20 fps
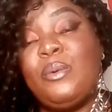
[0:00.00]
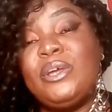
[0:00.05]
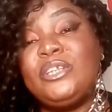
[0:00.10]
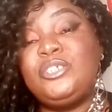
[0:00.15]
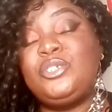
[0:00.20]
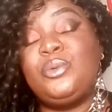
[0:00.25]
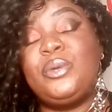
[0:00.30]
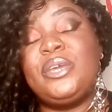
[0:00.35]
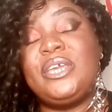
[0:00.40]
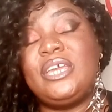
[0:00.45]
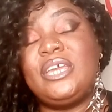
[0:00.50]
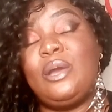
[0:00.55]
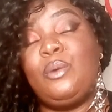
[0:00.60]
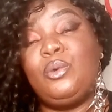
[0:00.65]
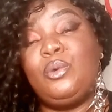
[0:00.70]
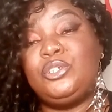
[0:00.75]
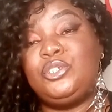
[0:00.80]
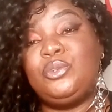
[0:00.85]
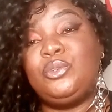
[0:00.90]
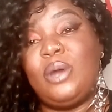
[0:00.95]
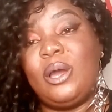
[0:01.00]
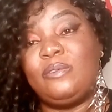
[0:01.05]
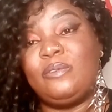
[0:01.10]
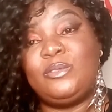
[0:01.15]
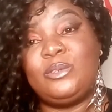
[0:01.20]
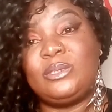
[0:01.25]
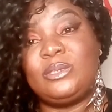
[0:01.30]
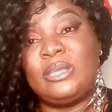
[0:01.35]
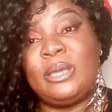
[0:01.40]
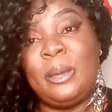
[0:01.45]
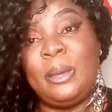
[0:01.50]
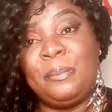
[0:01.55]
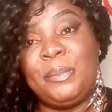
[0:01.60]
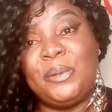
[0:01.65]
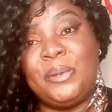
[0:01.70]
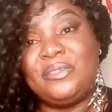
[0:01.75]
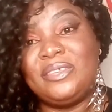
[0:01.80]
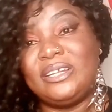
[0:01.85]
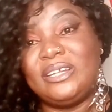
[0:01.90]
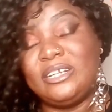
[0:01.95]
to hear what you have to say
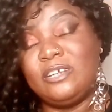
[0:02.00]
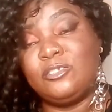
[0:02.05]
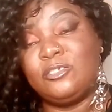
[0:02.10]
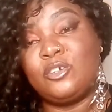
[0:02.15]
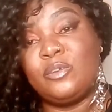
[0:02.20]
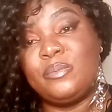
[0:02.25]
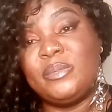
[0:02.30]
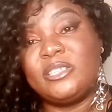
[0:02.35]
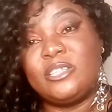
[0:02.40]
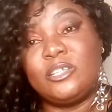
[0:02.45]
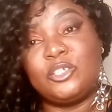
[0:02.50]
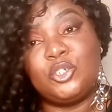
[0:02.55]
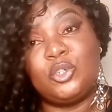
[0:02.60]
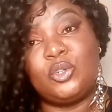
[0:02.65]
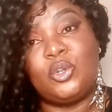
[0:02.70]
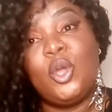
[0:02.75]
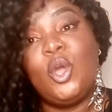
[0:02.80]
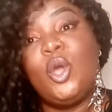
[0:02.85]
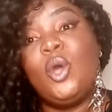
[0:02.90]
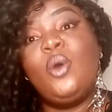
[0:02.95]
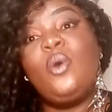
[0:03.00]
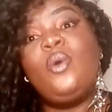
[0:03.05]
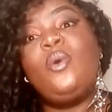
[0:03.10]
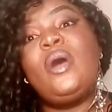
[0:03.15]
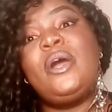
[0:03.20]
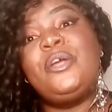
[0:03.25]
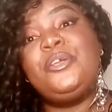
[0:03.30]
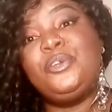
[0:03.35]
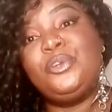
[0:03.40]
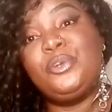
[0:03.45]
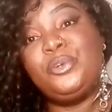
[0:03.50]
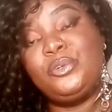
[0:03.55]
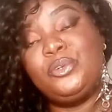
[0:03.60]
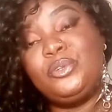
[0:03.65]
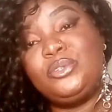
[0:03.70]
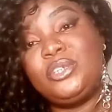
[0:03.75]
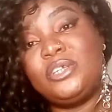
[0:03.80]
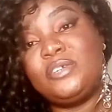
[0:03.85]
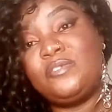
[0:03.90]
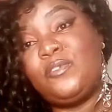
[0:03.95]
about that down in the comment section. Who are you
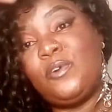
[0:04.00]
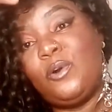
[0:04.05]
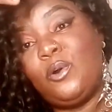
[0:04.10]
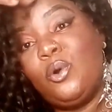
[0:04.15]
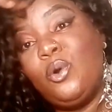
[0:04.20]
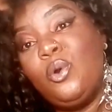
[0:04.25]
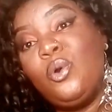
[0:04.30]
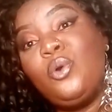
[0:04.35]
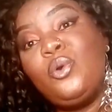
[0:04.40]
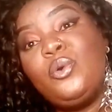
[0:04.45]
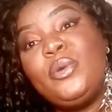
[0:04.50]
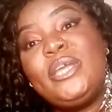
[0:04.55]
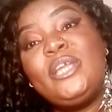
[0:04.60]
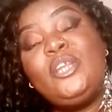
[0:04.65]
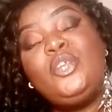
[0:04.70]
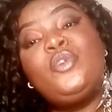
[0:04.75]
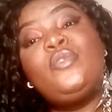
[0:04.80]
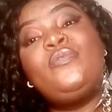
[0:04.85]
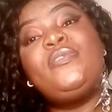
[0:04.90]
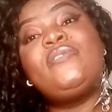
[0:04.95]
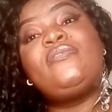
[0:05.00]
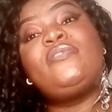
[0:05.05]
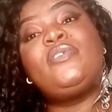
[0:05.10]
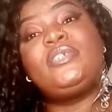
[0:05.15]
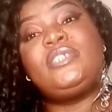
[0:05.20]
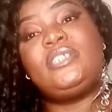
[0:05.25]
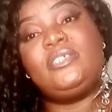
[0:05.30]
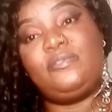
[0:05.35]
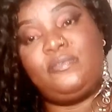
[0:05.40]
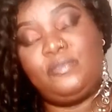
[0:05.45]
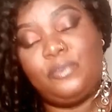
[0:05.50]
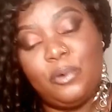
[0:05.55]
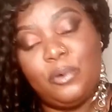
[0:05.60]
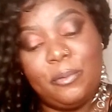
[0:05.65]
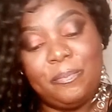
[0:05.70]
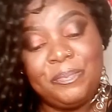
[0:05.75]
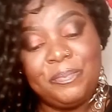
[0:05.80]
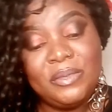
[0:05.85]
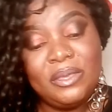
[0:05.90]
rooting for? Who will you be voting for